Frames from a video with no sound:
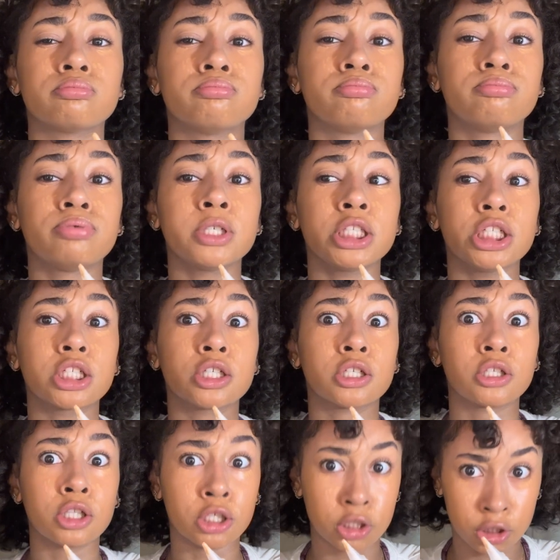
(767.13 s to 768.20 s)
put your girl
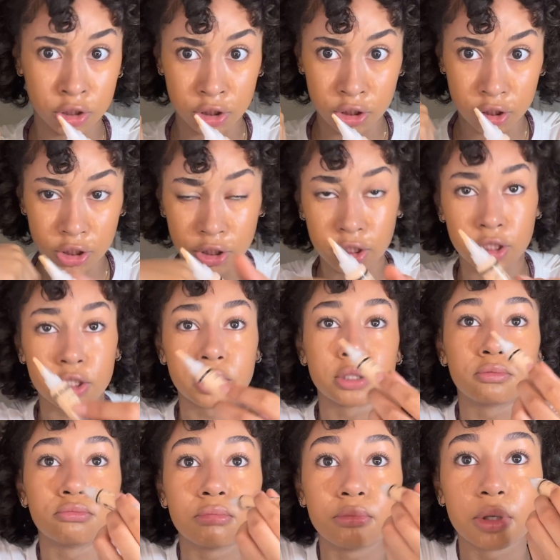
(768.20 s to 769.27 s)
on, cause,
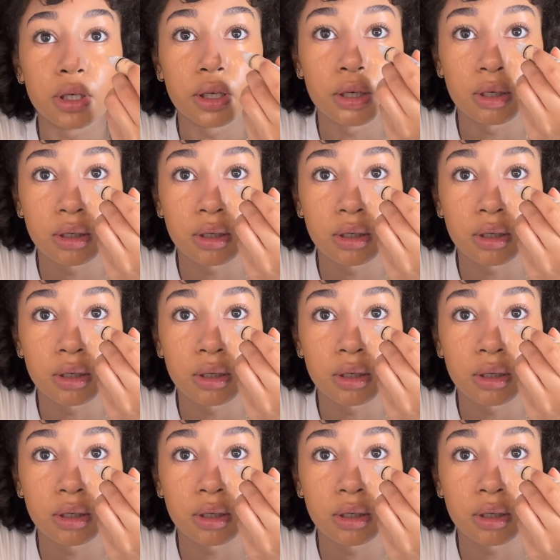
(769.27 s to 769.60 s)
but